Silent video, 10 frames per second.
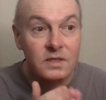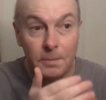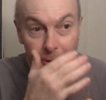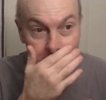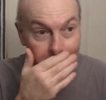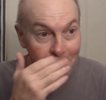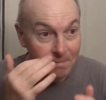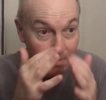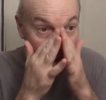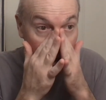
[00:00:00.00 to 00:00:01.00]
to put
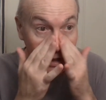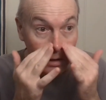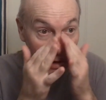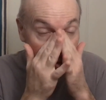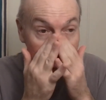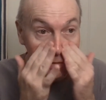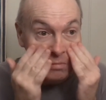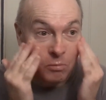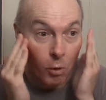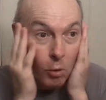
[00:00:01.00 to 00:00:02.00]

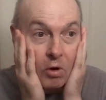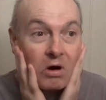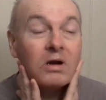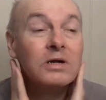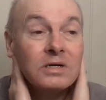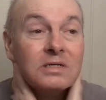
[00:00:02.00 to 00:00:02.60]
more